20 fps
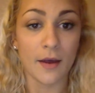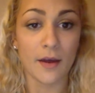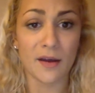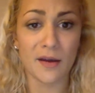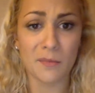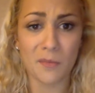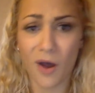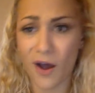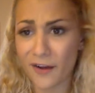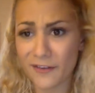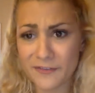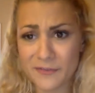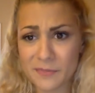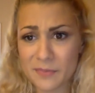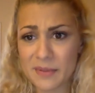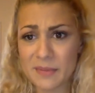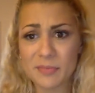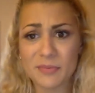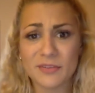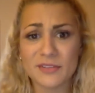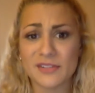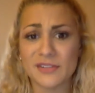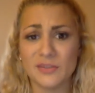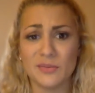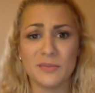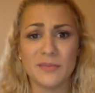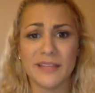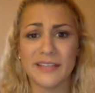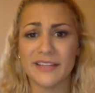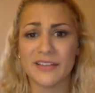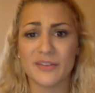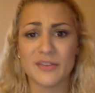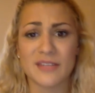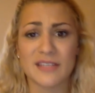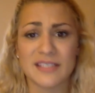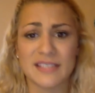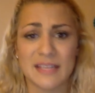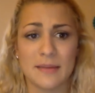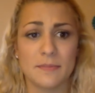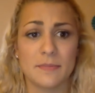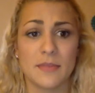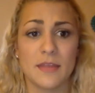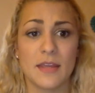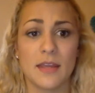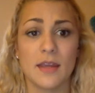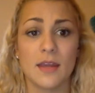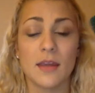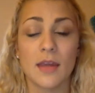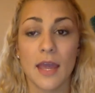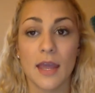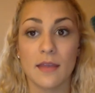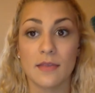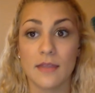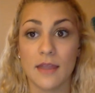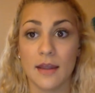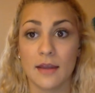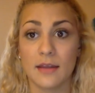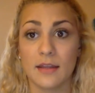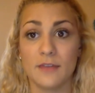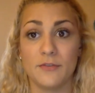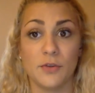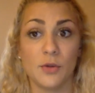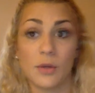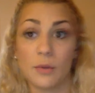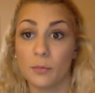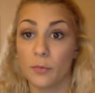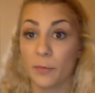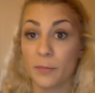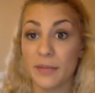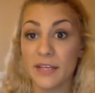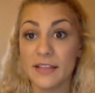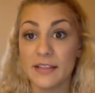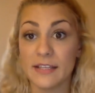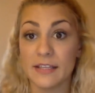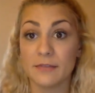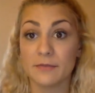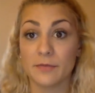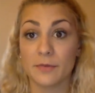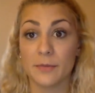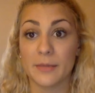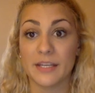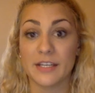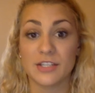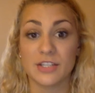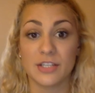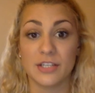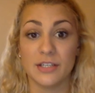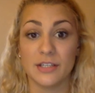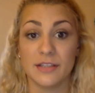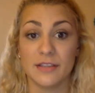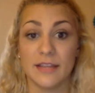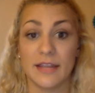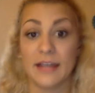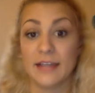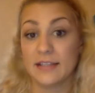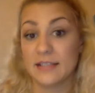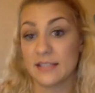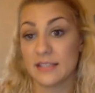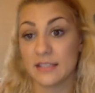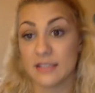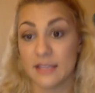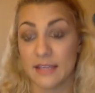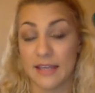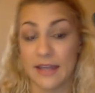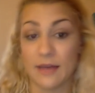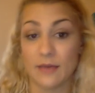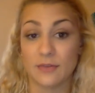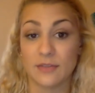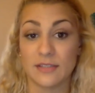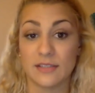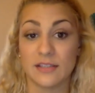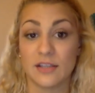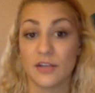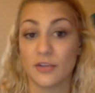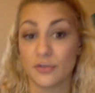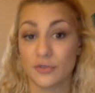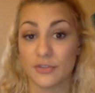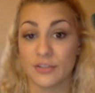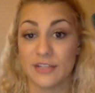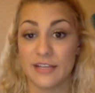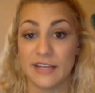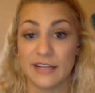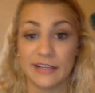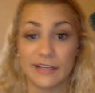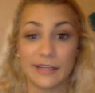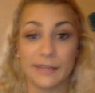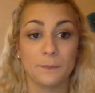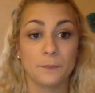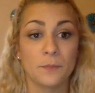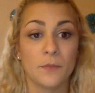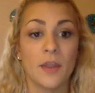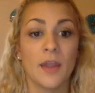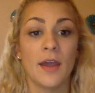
Often people assume that they're the same thing and that if you can repeat the information, that counts as understanding.